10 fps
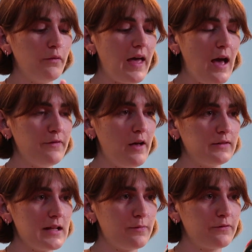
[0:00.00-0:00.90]
of the FF
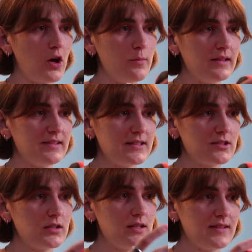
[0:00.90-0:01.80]
Leap foam is
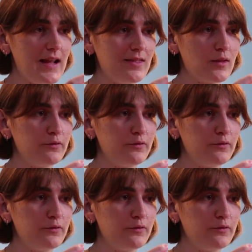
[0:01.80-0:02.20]
centered, is in the